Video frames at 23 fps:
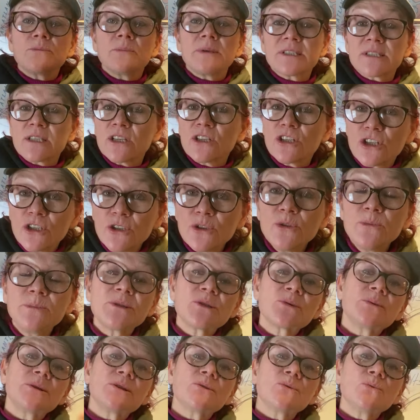It's the glue
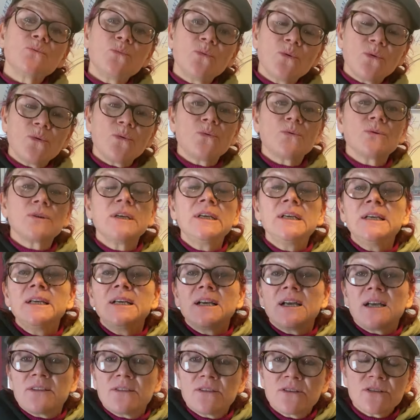between the wall
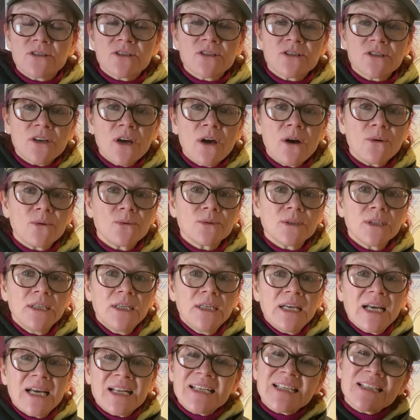and the sole,
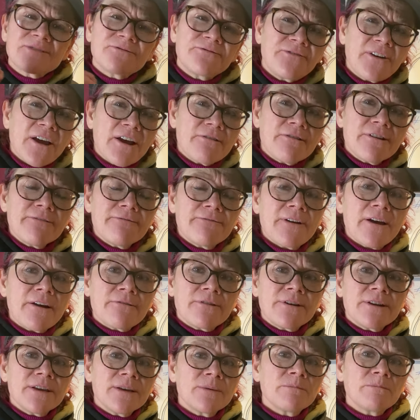and it's very,
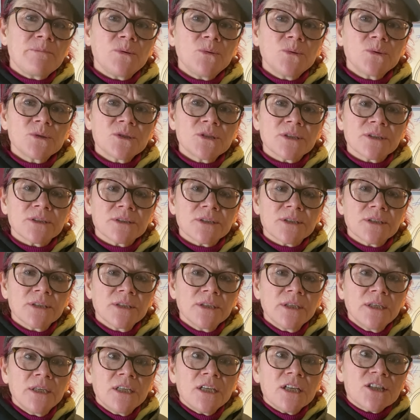very important.
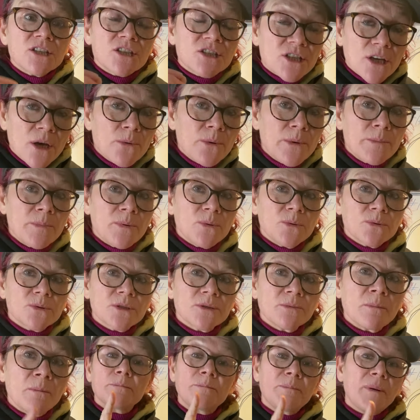So
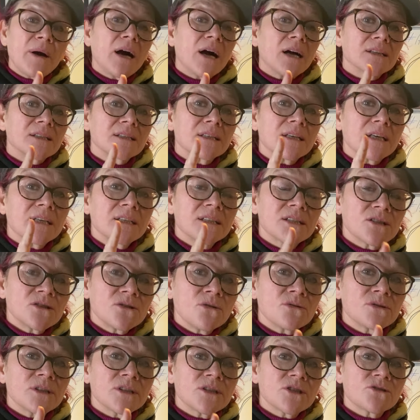important, but it's
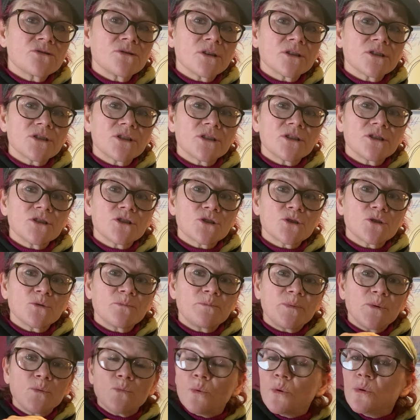not a structure that
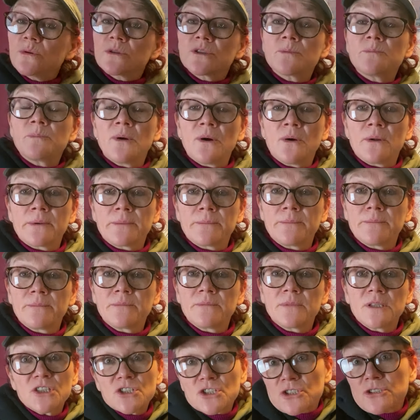should be walked upon.
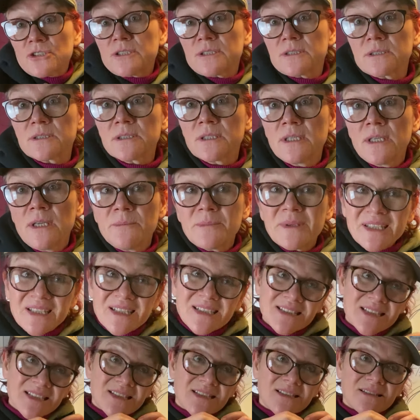It shouldn't
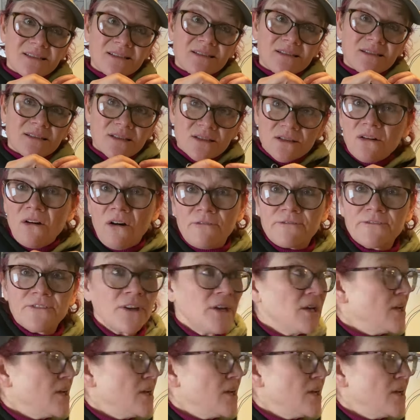because it's soft.